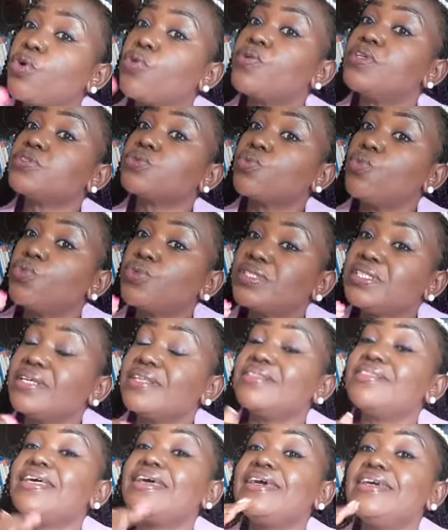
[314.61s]

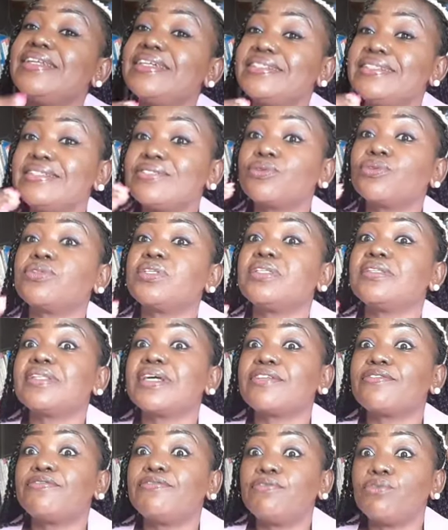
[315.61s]
the energy is not in
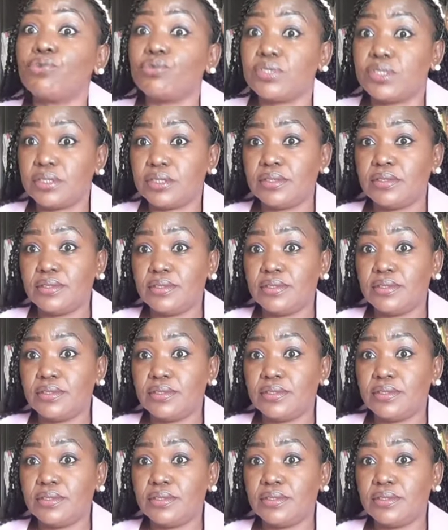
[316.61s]
that food.